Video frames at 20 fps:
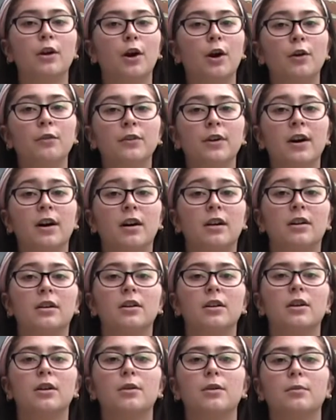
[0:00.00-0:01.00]
Overall,
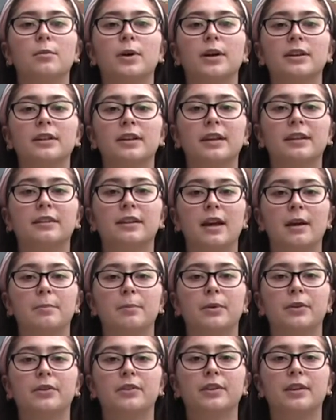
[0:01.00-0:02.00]
worked
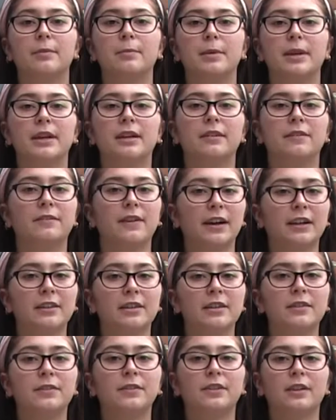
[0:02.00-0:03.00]
examples can be an
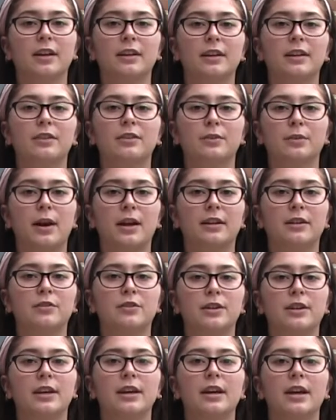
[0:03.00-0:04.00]
effective study
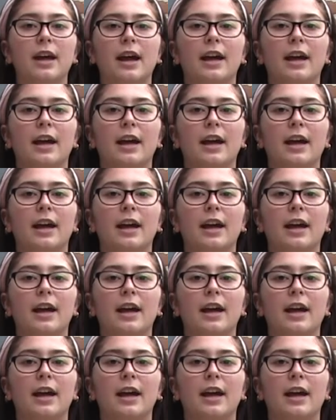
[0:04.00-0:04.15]
strategy